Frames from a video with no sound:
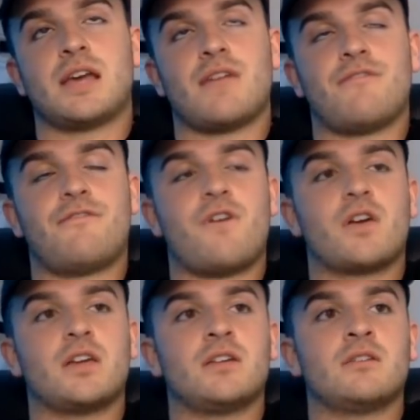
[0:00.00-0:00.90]
got
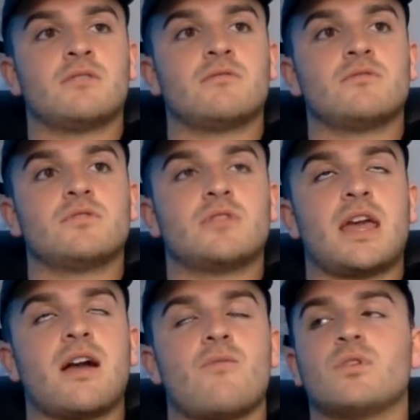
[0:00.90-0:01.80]

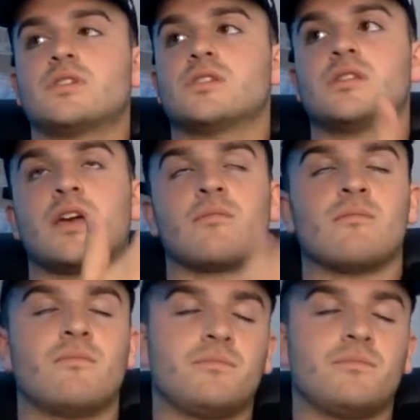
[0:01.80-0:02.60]
what's his name?